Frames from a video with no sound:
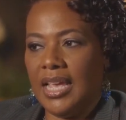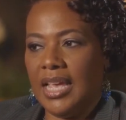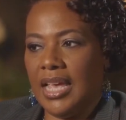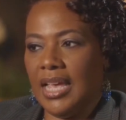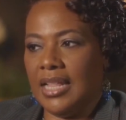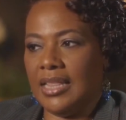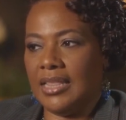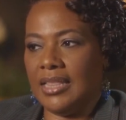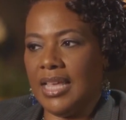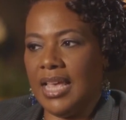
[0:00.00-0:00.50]

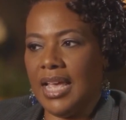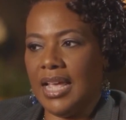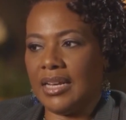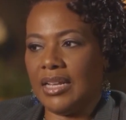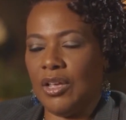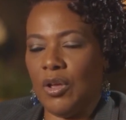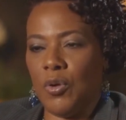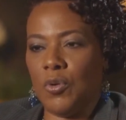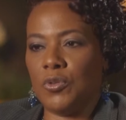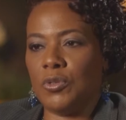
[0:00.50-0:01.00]
And
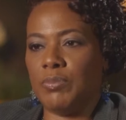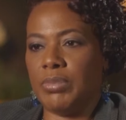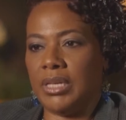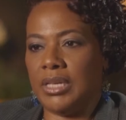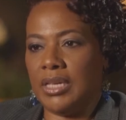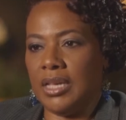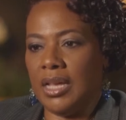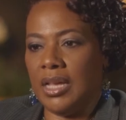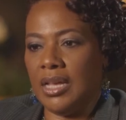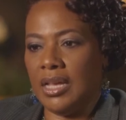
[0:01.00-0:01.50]
that goes
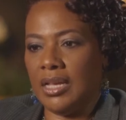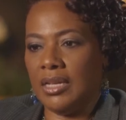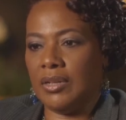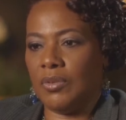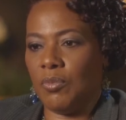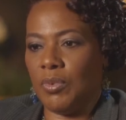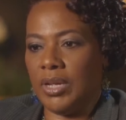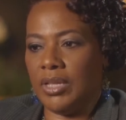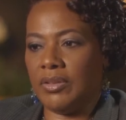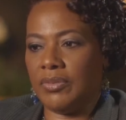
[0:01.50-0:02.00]

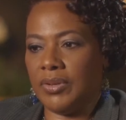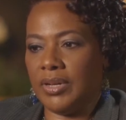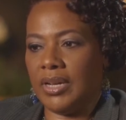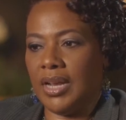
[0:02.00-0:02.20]
beyond whether